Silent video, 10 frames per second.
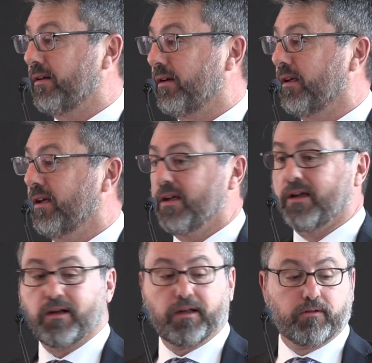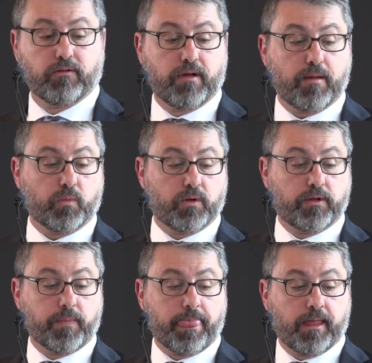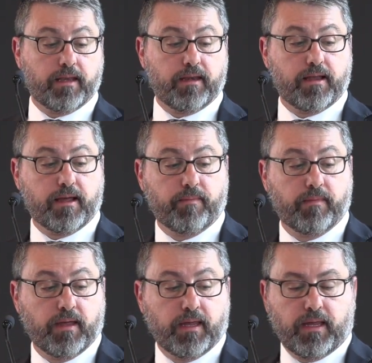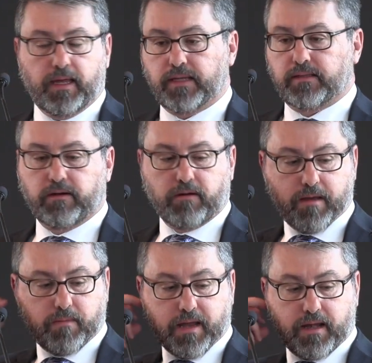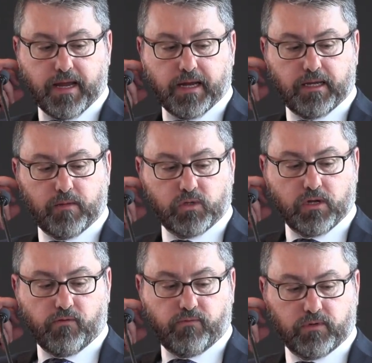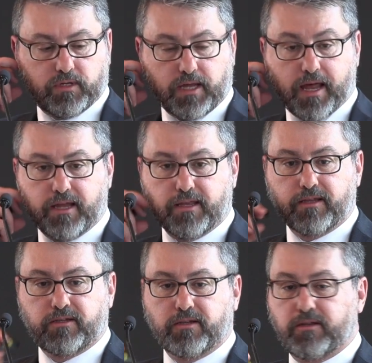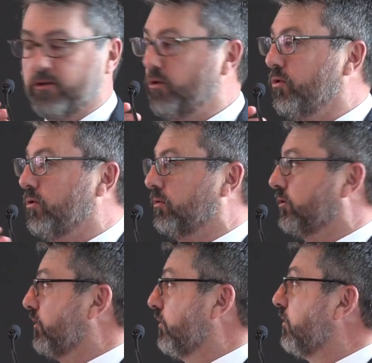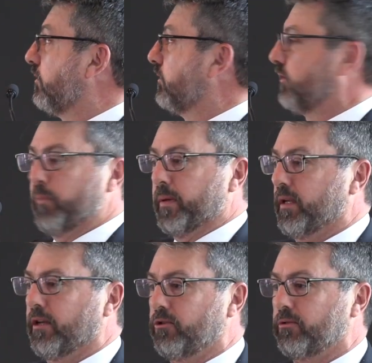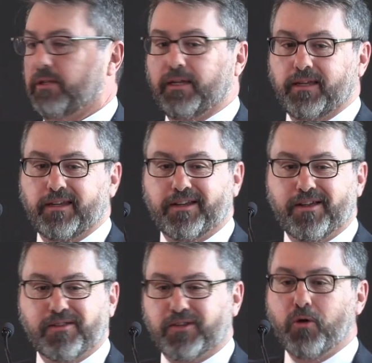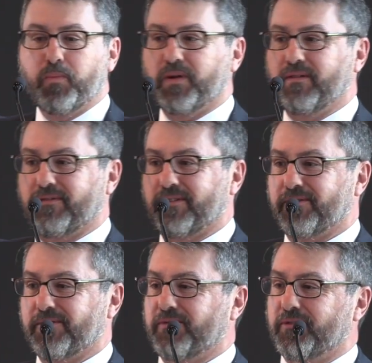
and I grew up, and as the great man Hegarty himself would say, there's just oodles and oodles of potential here. It's open for